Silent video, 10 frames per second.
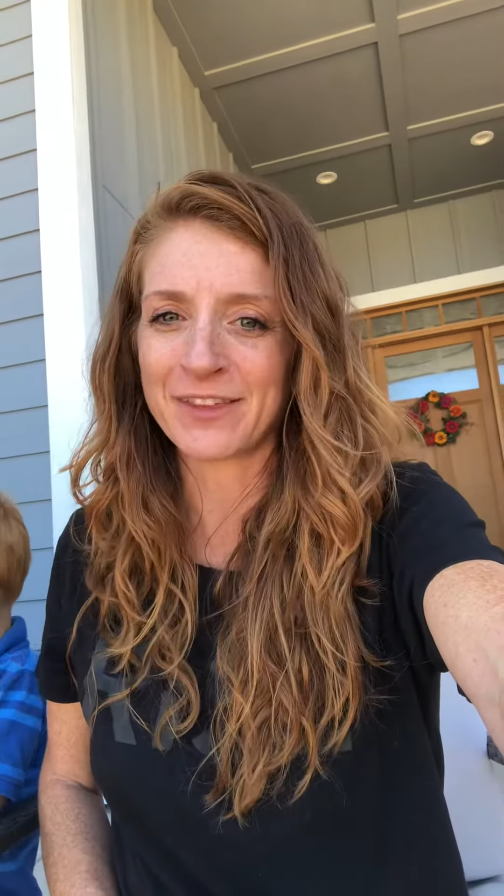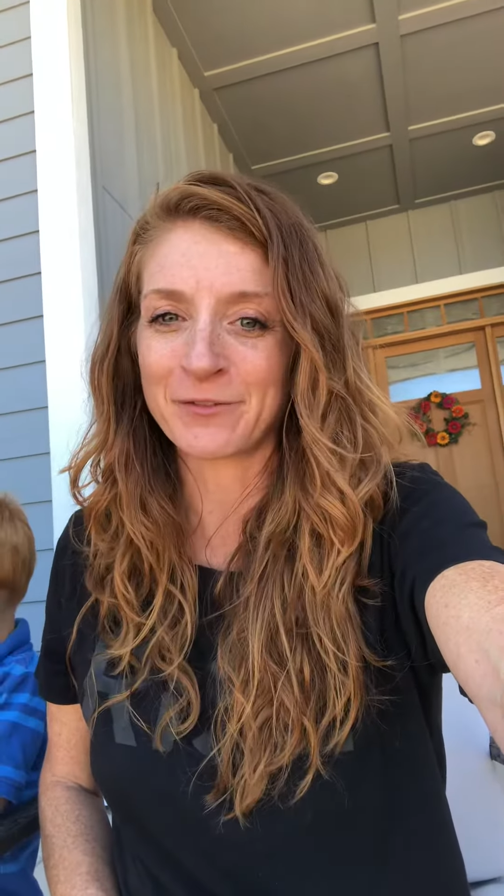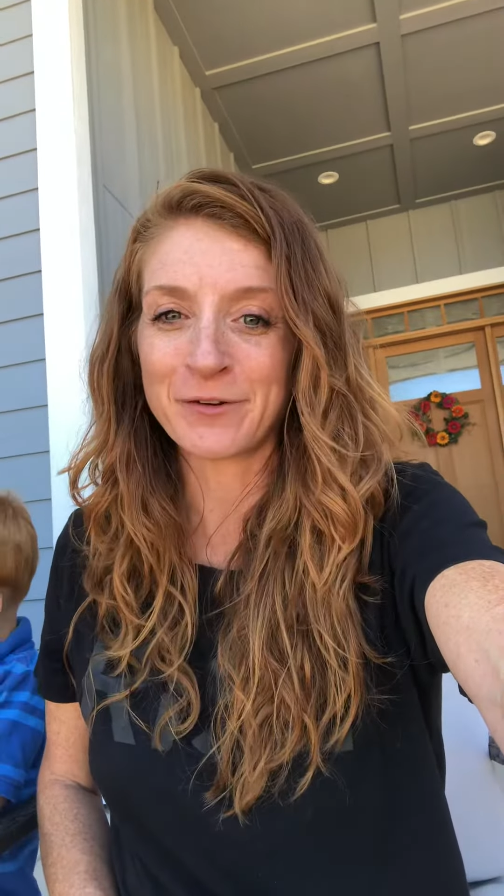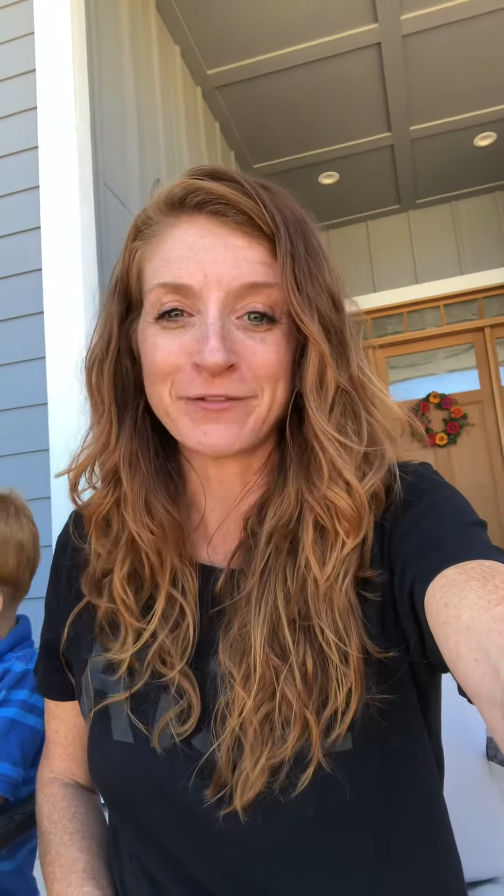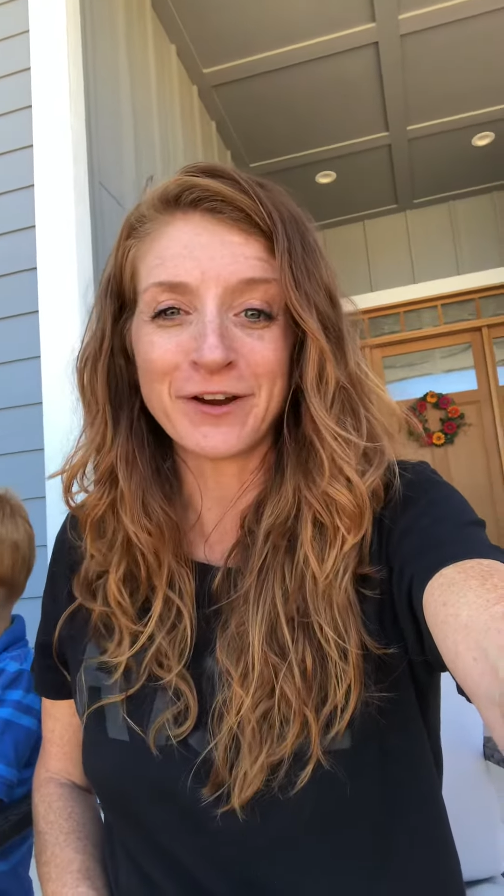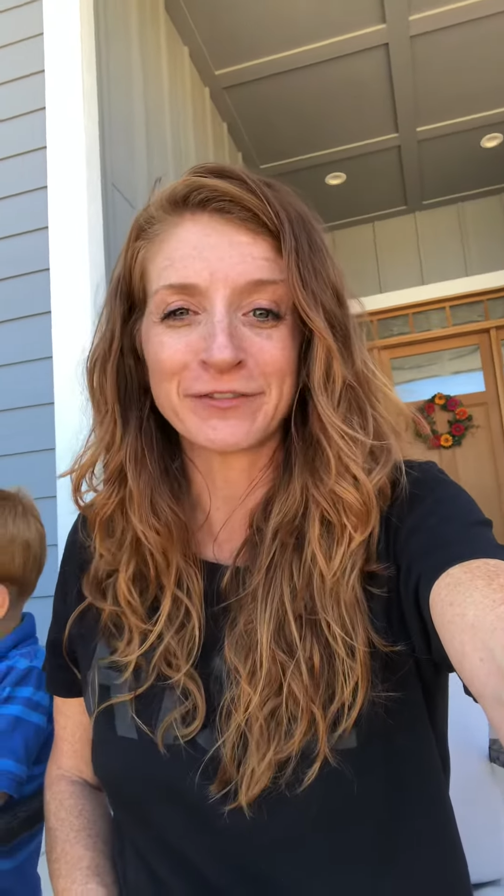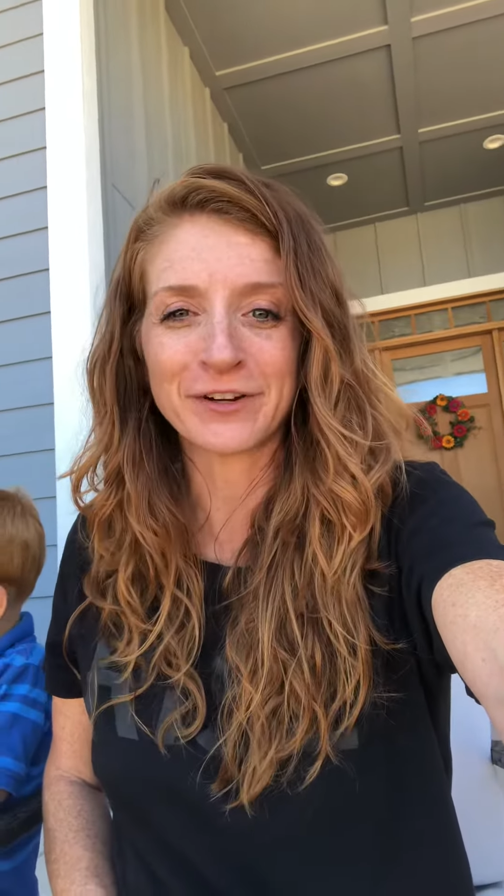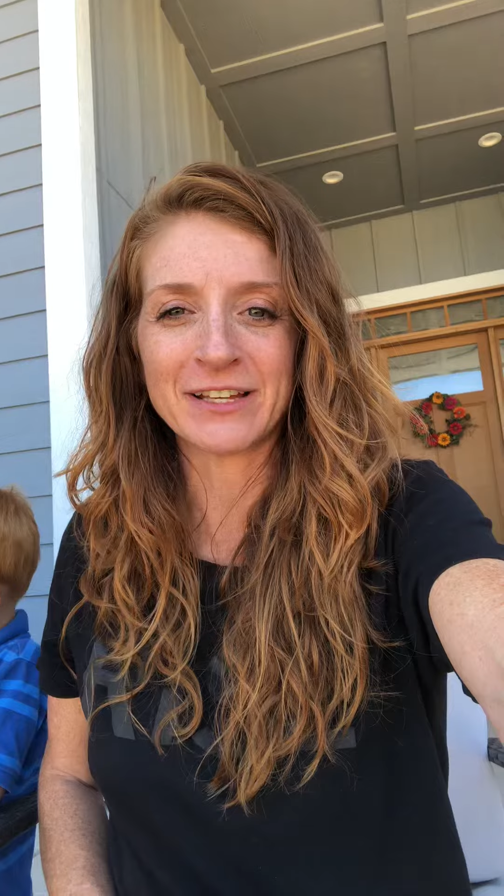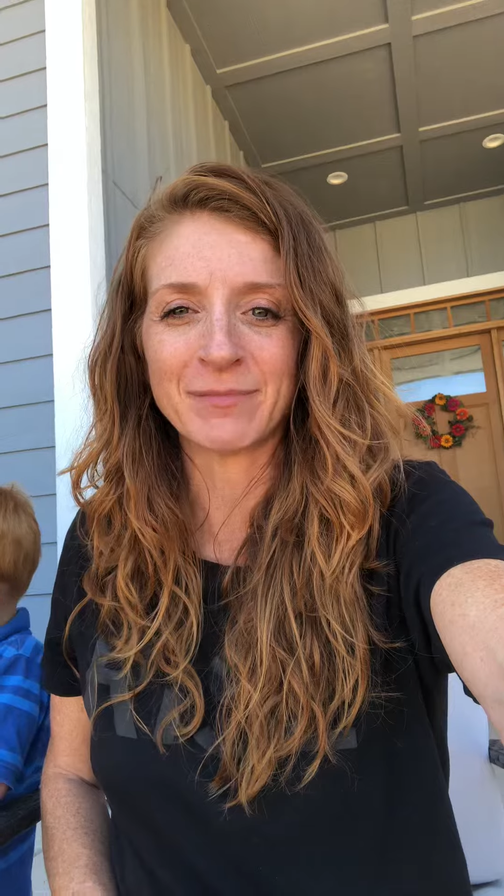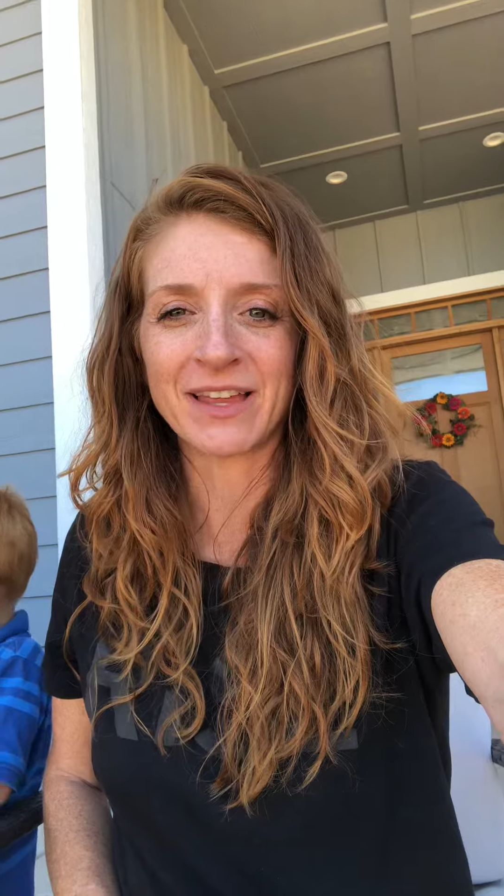or Refer a
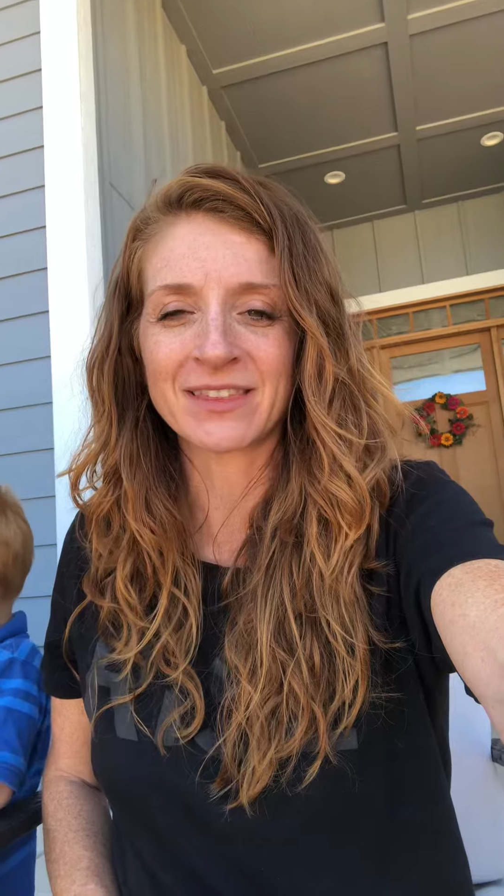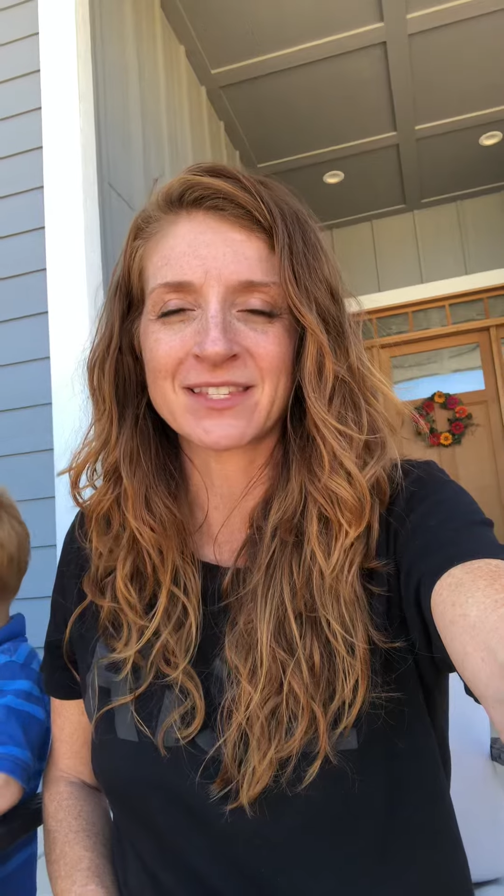Friend Month.